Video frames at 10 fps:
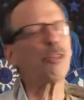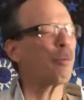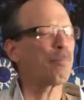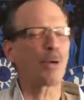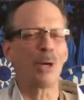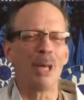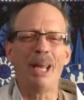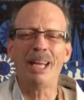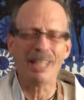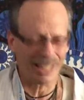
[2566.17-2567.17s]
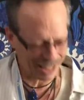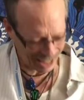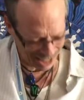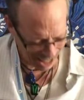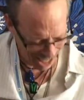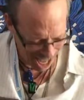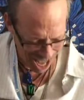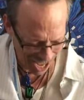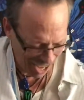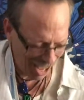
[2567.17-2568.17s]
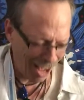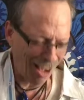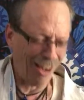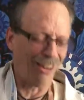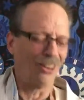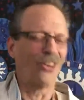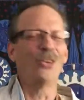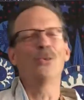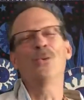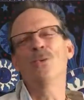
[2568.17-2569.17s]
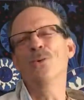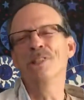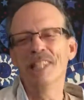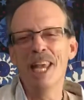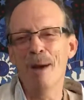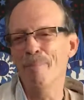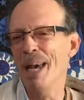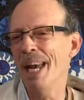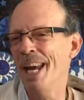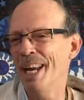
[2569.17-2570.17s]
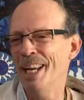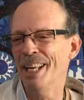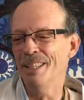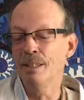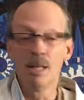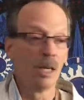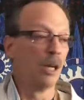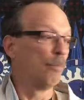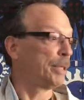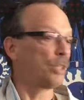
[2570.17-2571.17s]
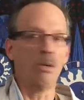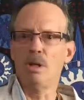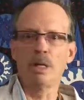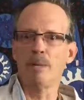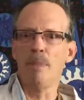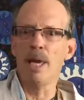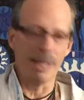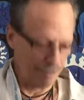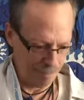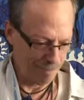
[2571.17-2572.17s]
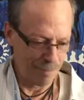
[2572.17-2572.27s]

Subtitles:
the brink. Oh, yeah, man. But don't look at me.